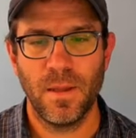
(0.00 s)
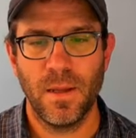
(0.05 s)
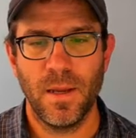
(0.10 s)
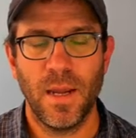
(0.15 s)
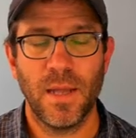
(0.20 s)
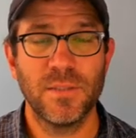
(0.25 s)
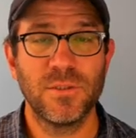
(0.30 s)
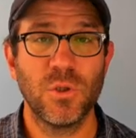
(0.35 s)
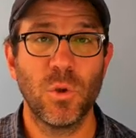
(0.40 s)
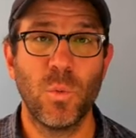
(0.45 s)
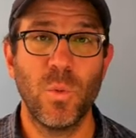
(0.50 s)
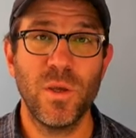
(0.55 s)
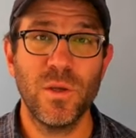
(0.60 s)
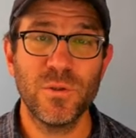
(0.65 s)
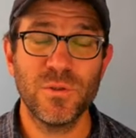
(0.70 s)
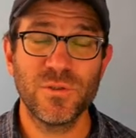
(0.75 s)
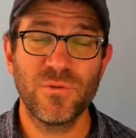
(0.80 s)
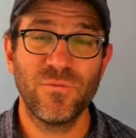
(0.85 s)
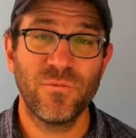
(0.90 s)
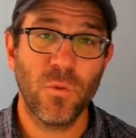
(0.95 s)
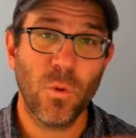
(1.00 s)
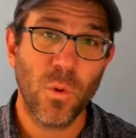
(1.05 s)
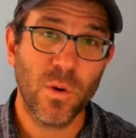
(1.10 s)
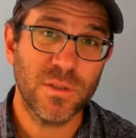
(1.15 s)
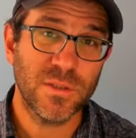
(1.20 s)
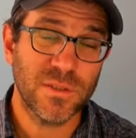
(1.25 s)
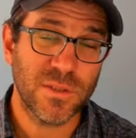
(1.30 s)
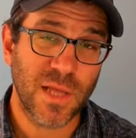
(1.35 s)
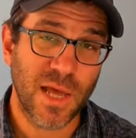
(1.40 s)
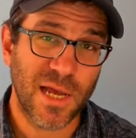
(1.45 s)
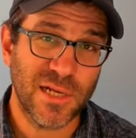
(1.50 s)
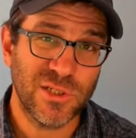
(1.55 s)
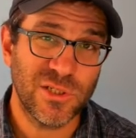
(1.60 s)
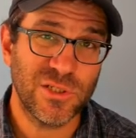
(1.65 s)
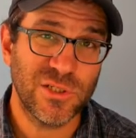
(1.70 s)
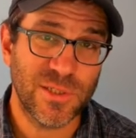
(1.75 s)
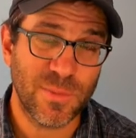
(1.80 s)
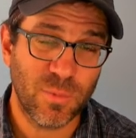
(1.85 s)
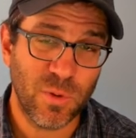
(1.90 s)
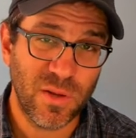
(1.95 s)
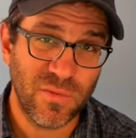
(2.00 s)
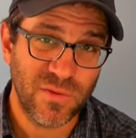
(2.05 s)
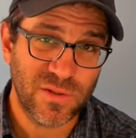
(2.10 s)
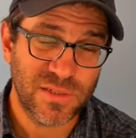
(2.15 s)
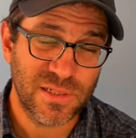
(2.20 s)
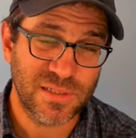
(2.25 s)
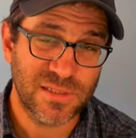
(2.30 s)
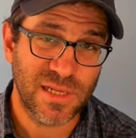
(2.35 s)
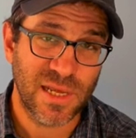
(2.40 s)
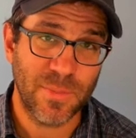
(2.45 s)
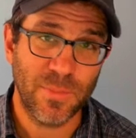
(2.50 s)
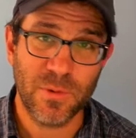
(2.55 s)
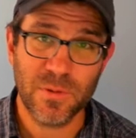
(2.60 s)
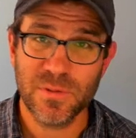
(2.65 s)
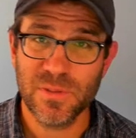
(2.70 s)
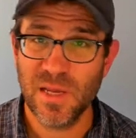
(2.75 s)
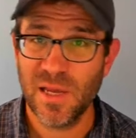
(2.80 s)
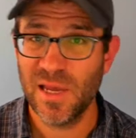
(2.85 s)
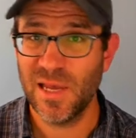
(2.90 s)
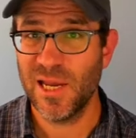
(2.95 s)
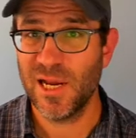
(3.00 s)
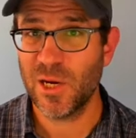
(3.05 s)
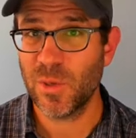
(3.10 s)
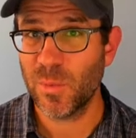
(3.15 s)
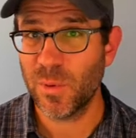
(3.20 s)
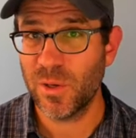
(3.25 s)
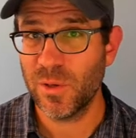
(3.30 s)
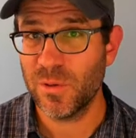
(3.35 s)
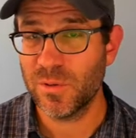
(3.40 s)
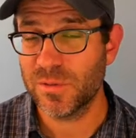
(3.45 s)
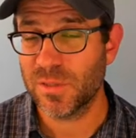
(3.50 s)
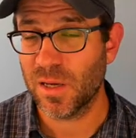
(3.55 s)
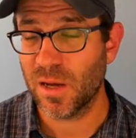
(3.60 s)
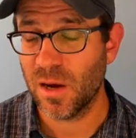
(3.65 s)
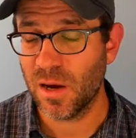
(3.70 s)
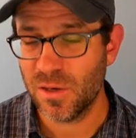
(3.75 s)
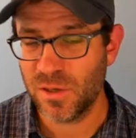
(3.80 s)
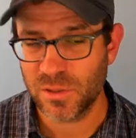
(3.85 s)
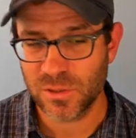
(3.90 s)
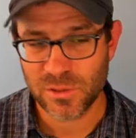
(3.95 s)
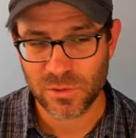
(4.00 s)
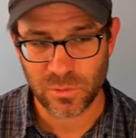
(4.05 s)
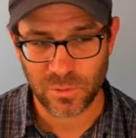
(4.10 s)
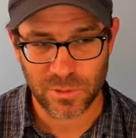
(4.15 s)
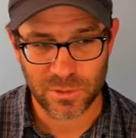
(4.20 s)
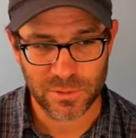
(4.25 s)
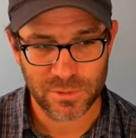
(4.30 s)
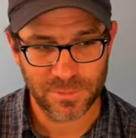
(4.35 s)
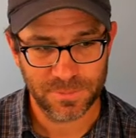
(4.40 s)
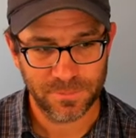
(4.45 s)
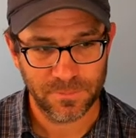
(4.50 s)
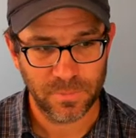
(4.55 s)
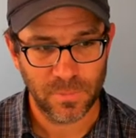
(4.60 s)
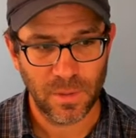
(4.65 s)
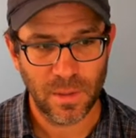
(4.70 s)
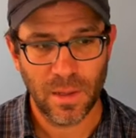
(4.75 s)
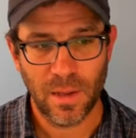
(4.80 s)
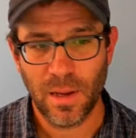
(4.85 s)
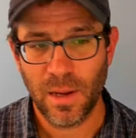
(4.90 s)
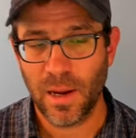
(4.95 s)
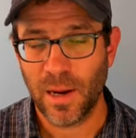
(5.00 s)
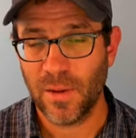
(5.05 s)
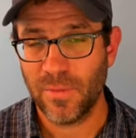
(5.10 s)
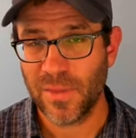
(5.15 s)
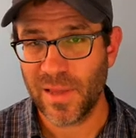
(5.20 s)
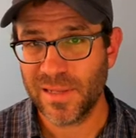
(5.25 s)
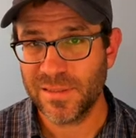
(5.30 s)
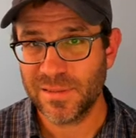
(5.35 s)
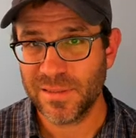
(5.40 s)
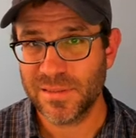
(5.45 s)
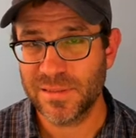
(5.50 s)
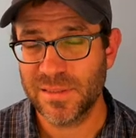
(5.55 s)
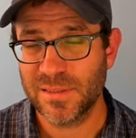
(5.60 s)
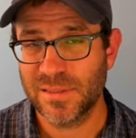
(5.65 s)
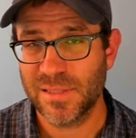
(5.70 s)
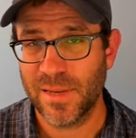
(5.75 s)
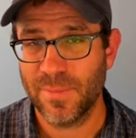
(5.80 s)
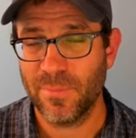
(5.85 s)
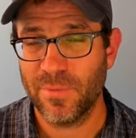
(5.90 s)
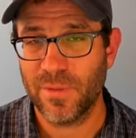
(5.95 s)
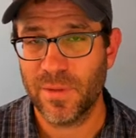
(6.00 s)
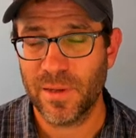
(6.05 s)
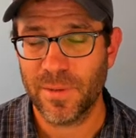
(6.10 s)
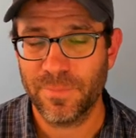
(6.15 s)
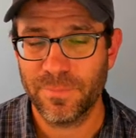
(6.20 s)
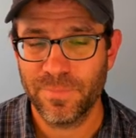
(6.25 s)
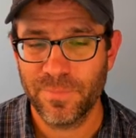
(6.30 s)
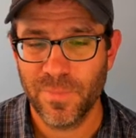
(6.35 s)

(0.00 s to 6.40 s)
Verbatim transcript: And so we used forward slashes in the previous examples. Here we're using underscores. And that does the same thing.